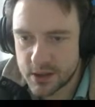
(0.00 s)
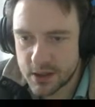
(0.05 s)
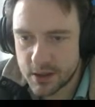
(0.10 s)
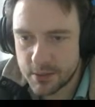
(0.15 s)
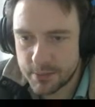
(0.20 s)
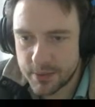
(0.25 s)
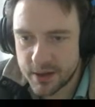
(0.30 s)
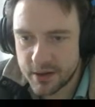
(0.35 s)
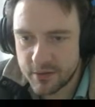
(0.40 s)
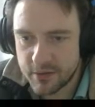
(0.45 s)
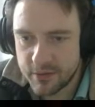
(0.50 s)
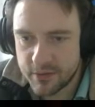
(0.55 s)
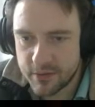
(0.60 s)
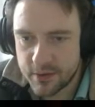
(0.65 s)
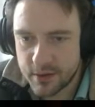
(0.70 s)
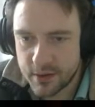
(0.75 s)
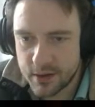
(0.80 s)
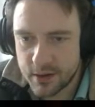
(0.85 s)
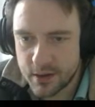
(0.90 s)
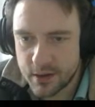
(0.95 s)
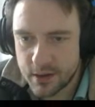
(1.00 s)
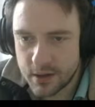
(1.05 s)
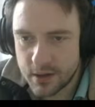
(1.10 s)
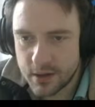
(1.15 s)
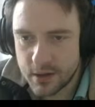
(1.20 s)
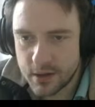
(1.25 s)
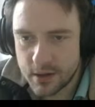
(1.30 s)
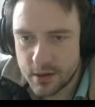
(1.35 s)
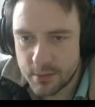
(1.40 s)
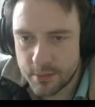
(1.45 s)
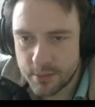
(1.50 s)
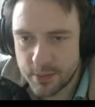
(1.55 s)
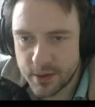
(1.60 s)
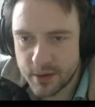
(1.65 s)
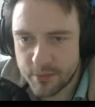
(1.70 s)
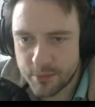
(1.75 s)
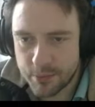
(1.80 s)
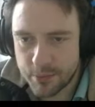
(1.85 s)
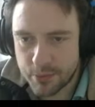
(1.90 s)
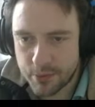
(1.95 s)
a bit
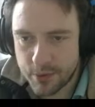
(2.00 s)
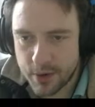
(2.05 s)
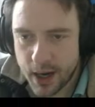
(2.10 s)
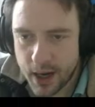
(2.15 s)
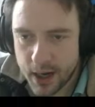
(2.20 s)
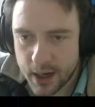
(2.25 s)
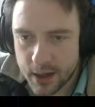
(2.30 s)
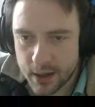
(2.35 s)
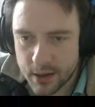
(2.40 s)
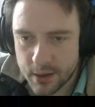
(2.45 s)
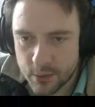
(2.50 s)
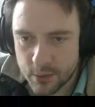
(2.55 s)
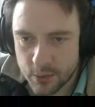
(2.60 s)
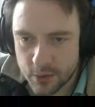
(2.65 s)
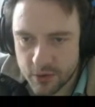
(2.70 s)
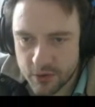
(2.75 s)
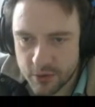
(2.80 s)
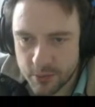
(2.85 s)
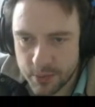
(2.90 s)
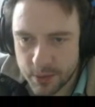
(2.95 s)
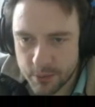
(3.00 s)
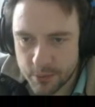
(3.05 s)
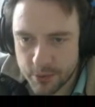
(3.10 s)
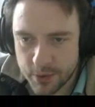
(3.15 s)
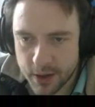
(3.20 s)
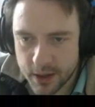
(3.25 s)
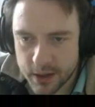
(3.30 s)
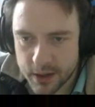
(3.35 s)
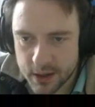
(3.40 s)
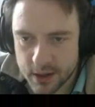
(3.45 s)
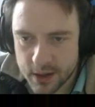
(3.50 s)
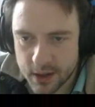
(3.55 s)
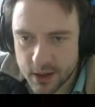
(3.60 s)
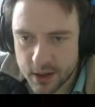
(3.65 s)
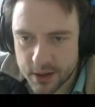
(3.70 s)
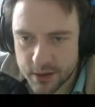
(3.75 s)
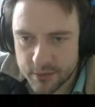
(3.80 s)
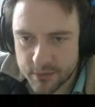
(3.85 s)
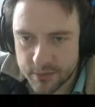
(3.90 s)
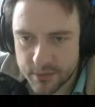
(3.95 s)
of brain. What should be brain? Like a
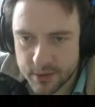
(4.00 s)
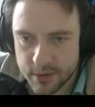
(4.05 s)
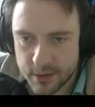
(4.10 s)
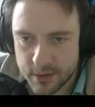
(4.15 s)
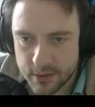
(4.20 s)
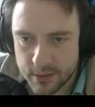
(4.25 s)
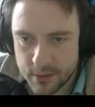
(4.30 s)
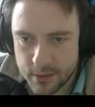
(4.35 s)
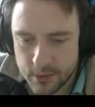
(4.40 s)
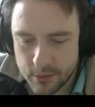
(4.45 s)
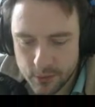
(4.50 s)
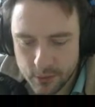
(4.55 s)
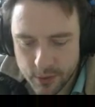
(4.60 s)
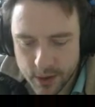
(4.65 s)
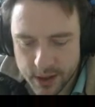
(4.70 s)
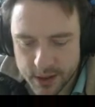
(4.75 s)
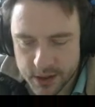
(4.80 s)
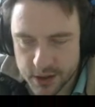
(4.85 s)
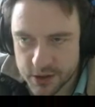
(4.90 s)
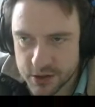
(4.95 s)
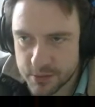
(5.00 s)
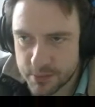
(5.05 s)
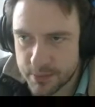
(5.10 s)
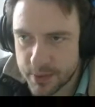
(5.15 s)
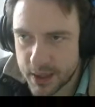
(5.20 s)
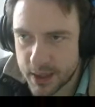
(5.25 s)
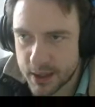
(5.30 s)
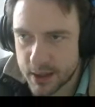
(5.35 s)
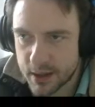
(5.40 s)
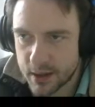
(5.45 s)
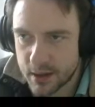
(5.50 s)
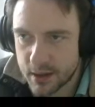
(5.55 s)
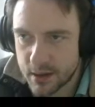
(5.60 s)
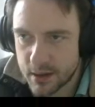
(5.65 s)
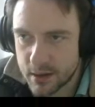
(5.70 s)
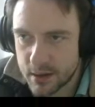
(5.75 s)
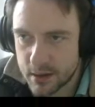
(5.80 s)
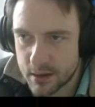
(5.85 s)
kind of reddish pink.